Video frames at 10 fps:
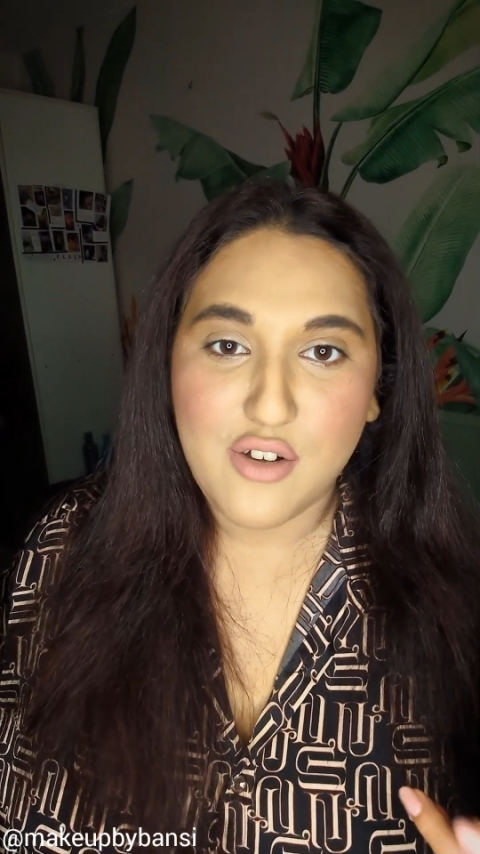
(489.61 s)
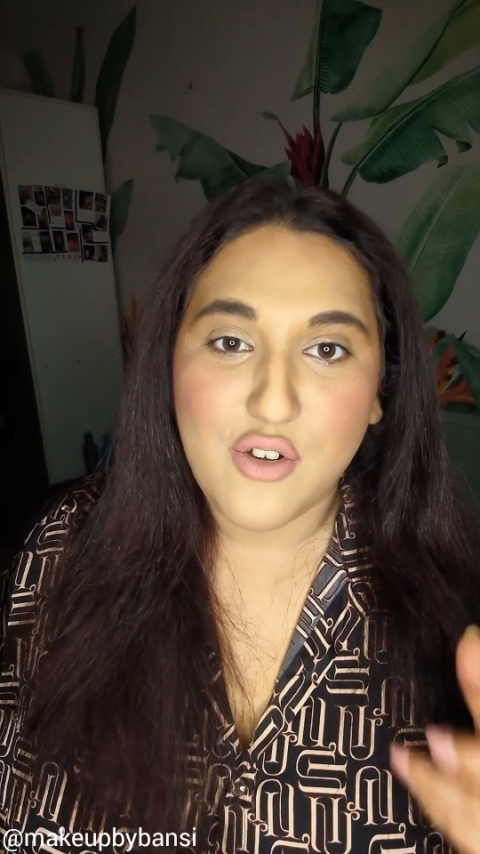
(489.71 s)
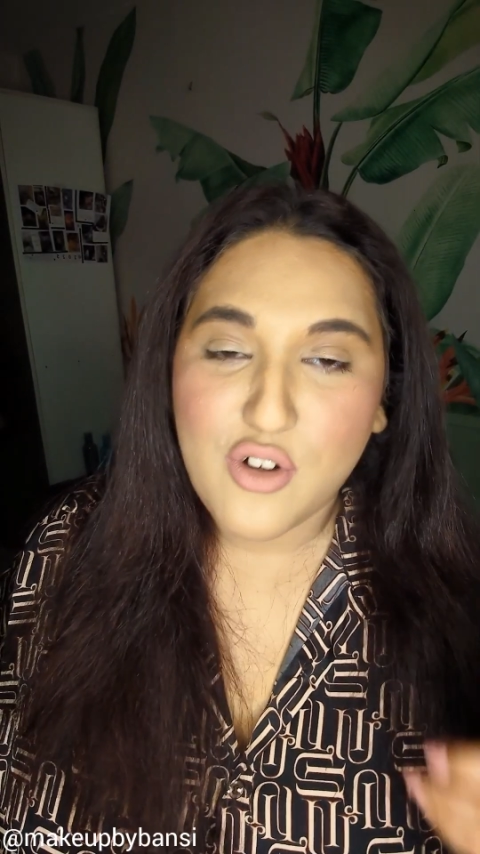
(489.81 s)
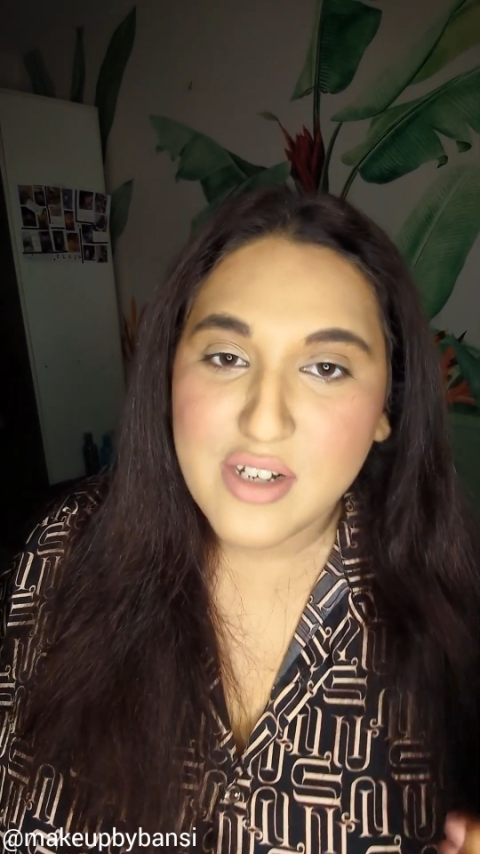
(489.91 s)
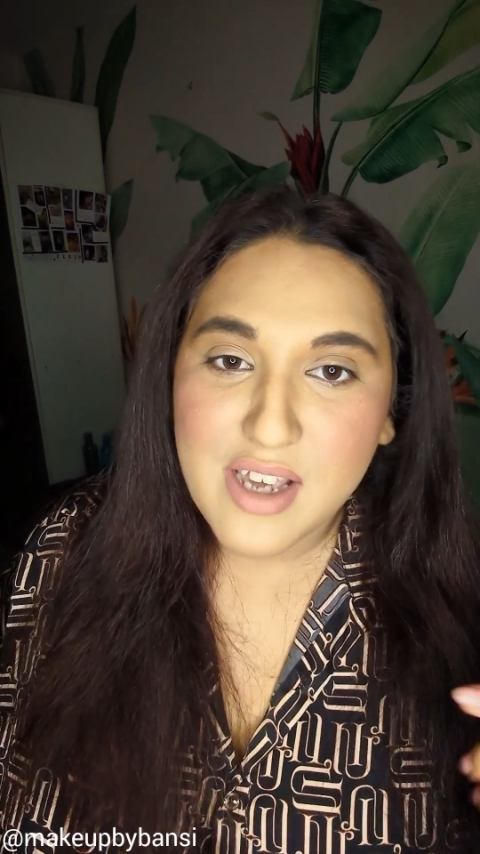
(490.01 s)

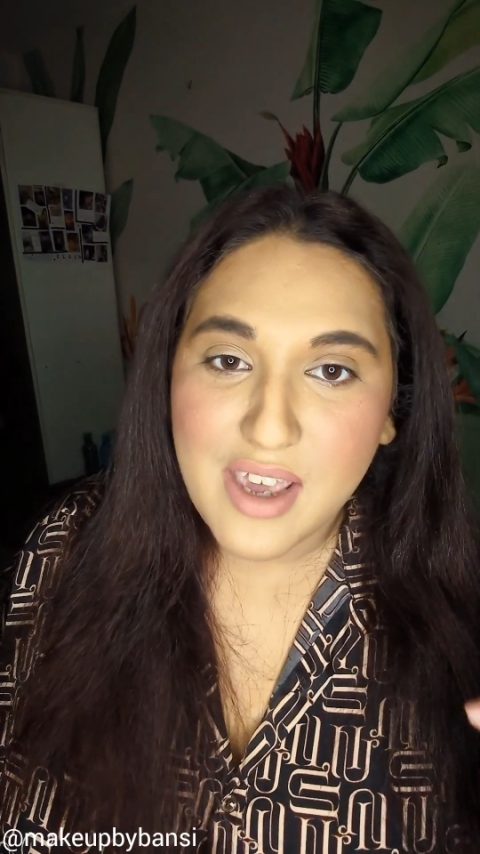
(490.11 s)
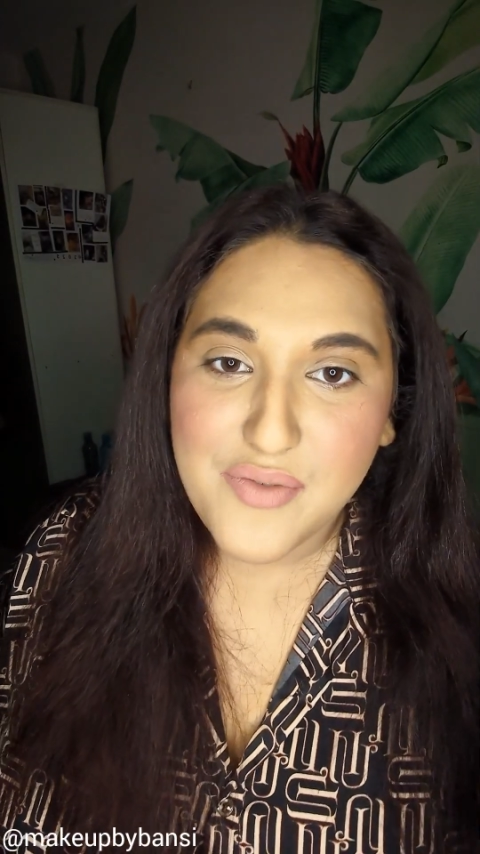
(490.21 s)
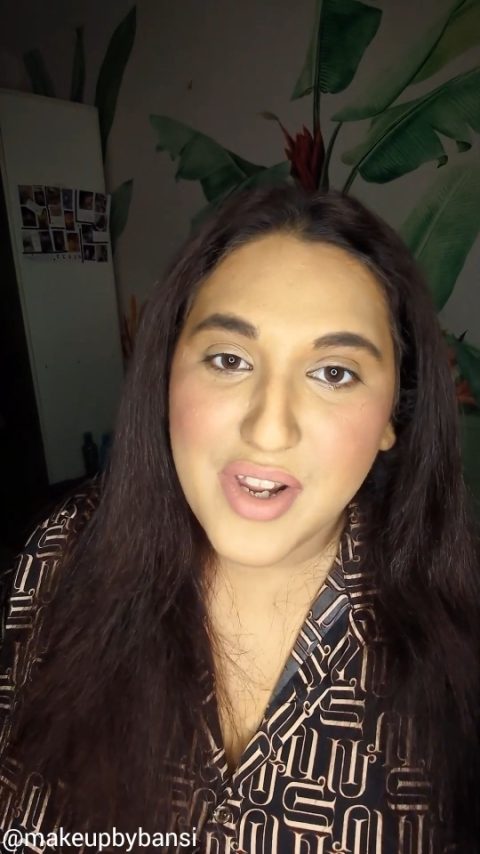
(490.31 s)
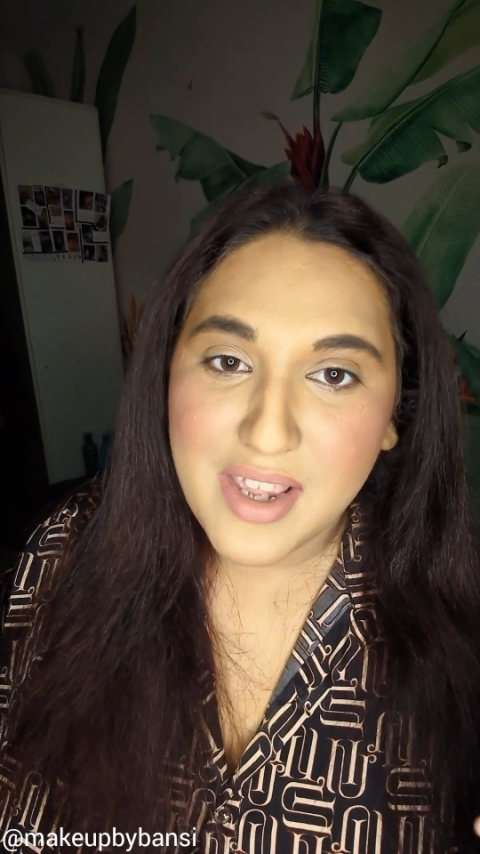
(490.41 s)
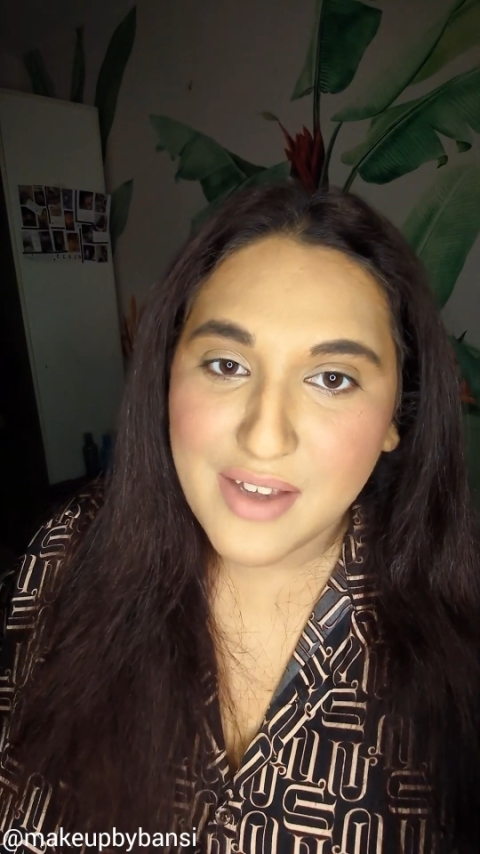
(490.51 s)
Not
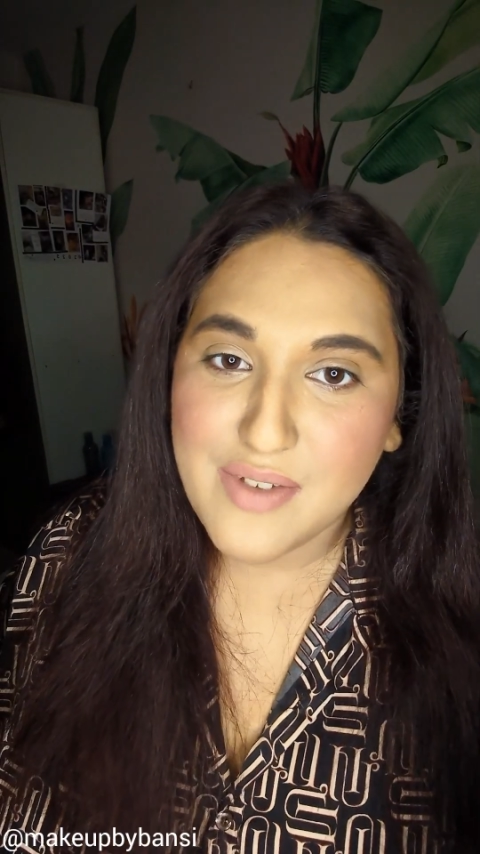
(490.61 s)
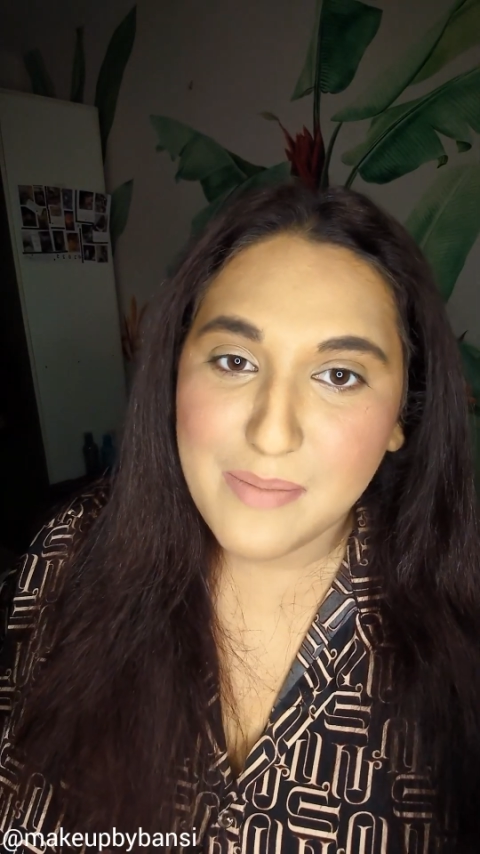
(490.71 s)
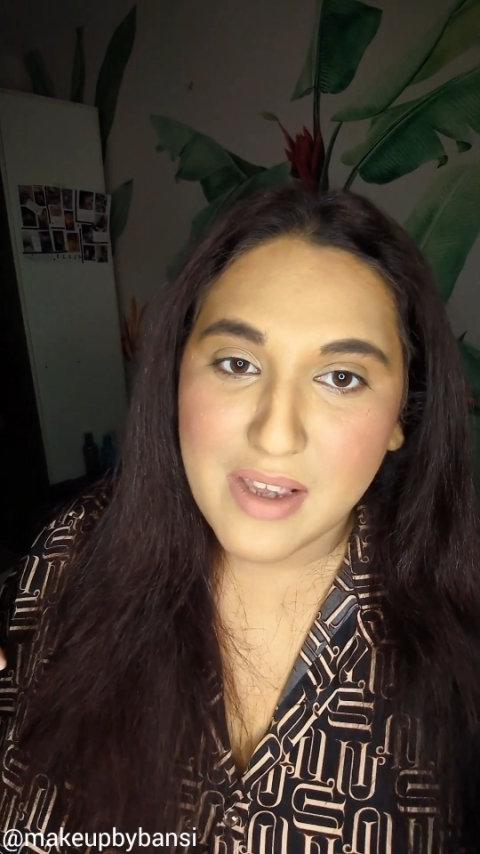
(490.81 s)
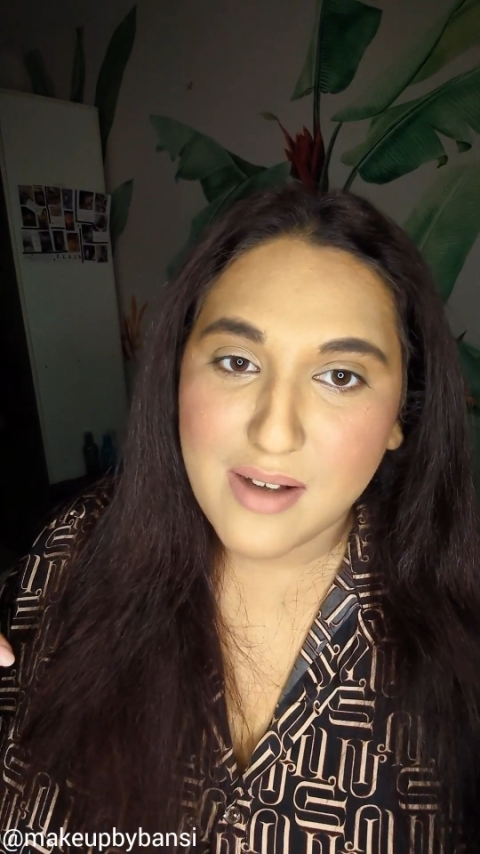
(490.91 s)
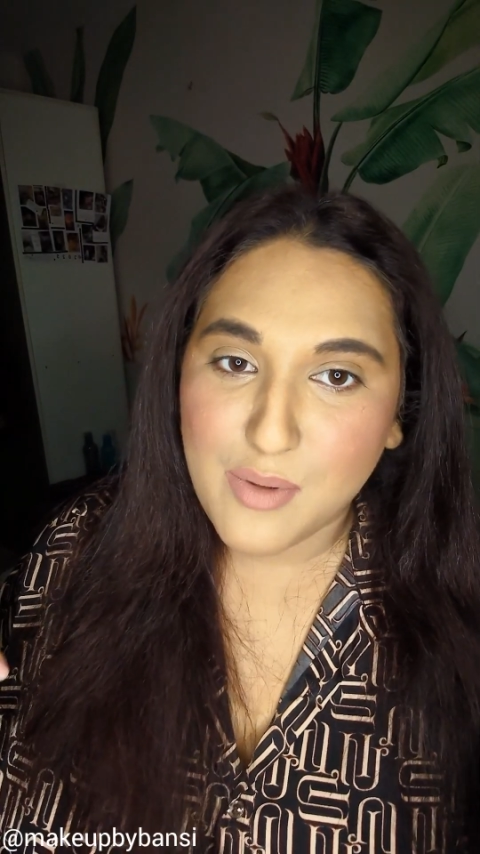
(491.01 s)
every heavy
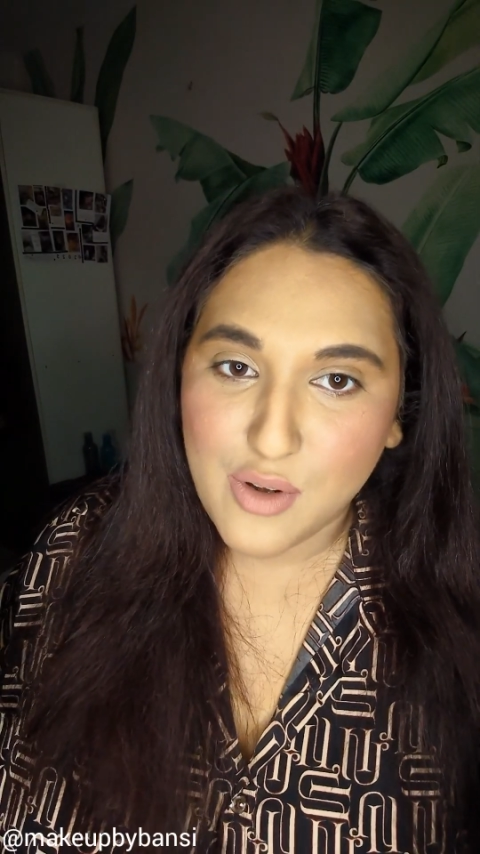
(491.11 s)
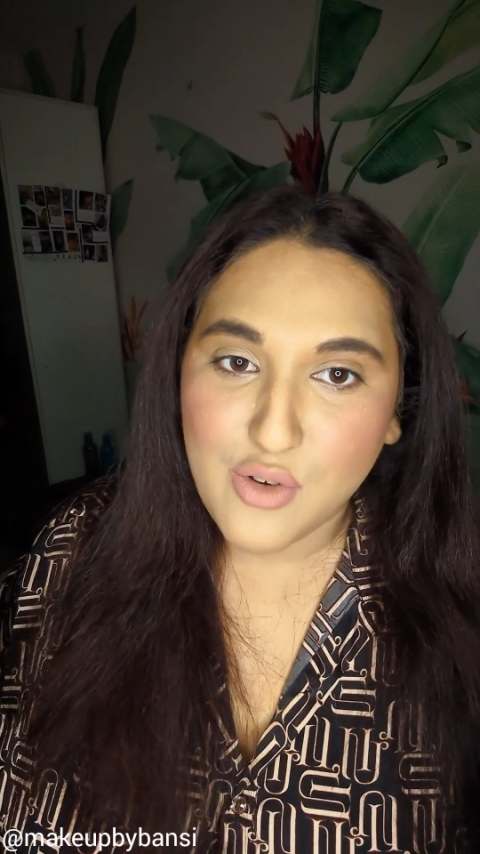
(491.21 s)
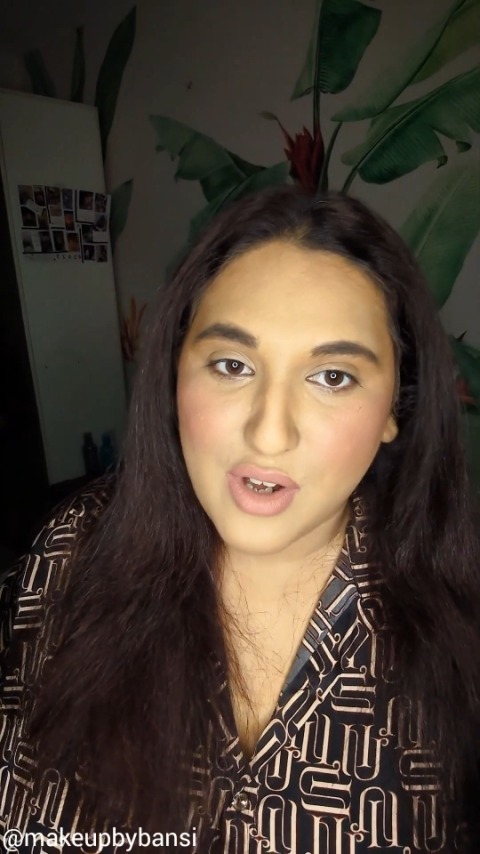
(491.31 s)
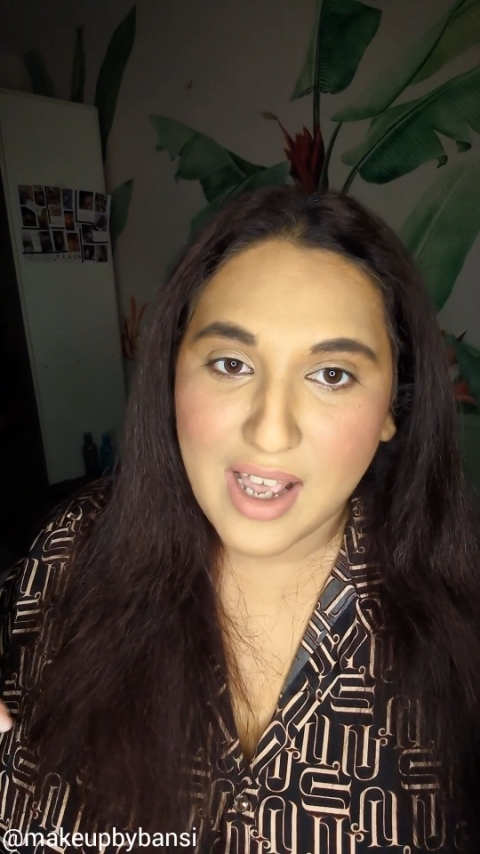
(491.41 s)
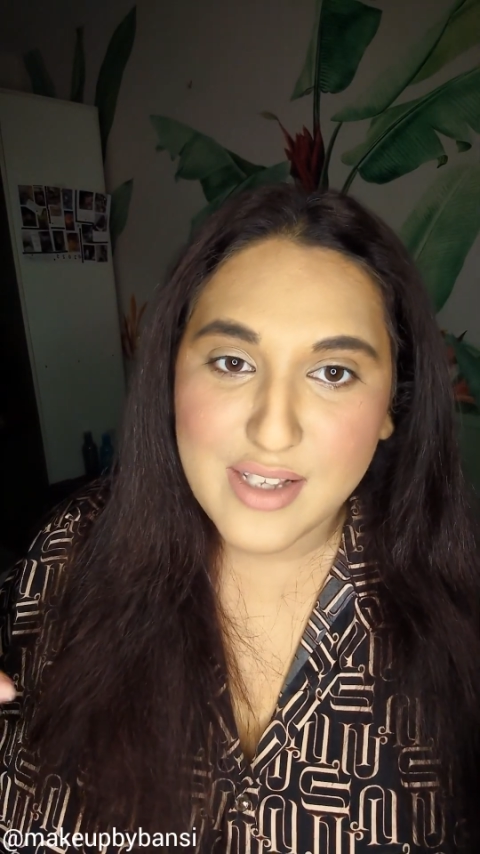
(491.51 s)
makeup look